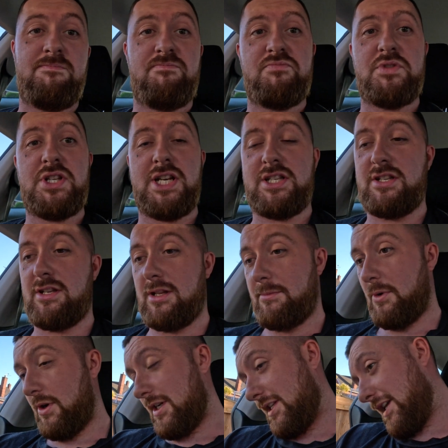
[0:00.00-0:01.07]
Cheers to the
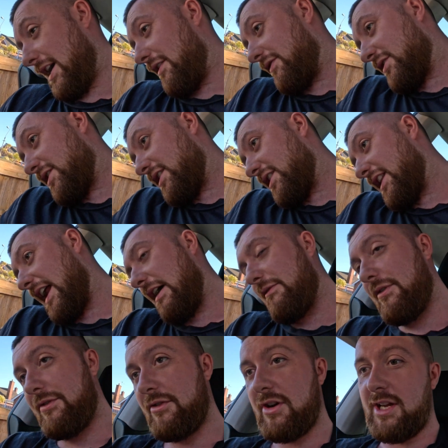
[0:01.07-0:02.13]
boys there for sending that out for
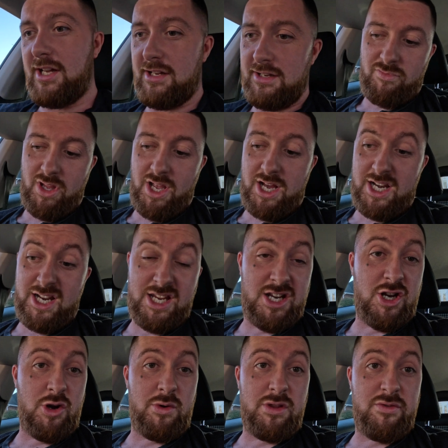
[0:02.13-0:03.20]
free. I'll let you
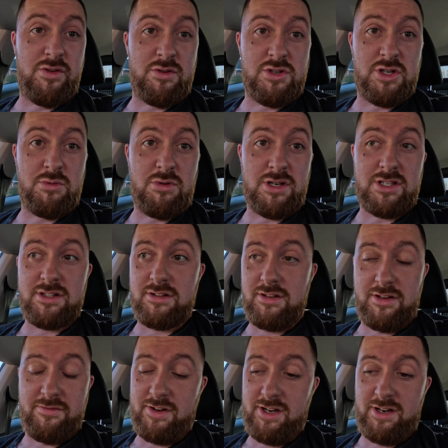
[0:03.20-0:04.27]
know in the future what it,
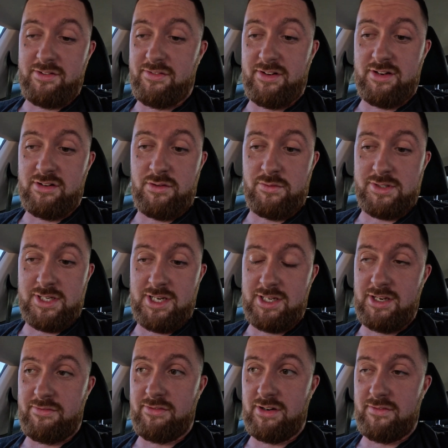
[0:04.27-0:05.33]
if it notices any
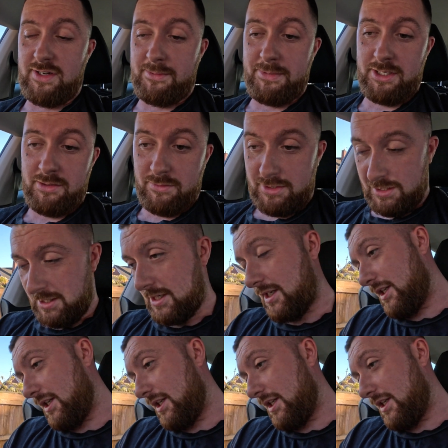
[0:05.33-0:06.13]
different, if Abby notices any